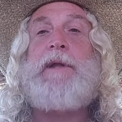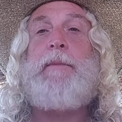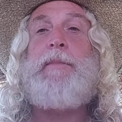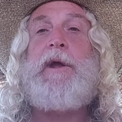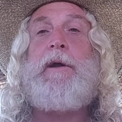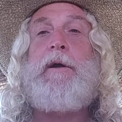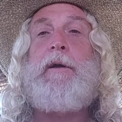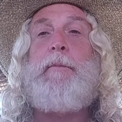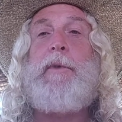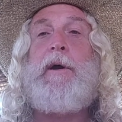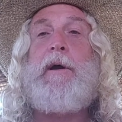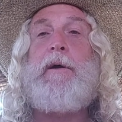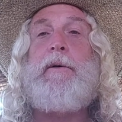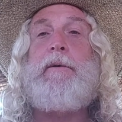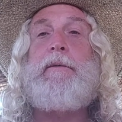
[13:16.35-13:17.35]
they'd be here
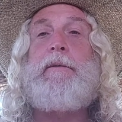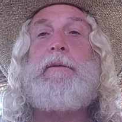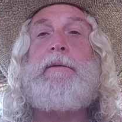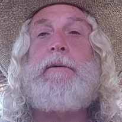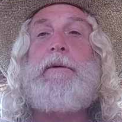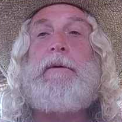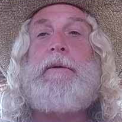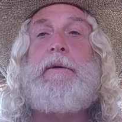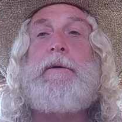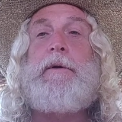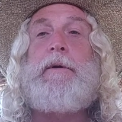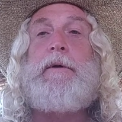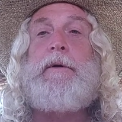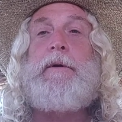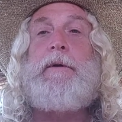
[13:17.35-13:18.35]
tomorrow.
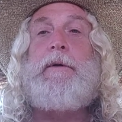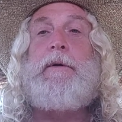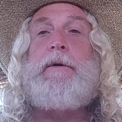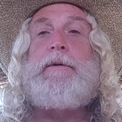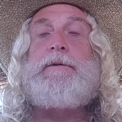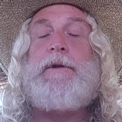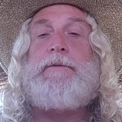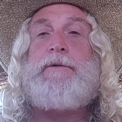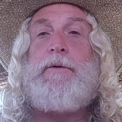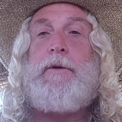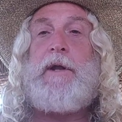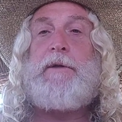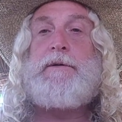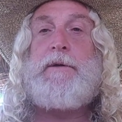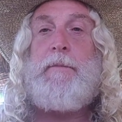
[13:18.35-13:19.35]
So tune
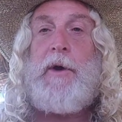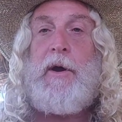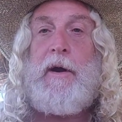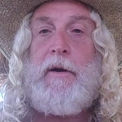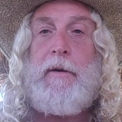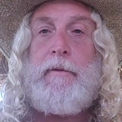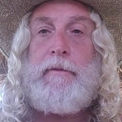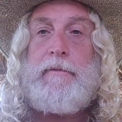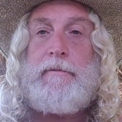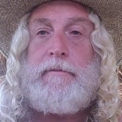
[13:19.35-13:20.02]
in tomorrow.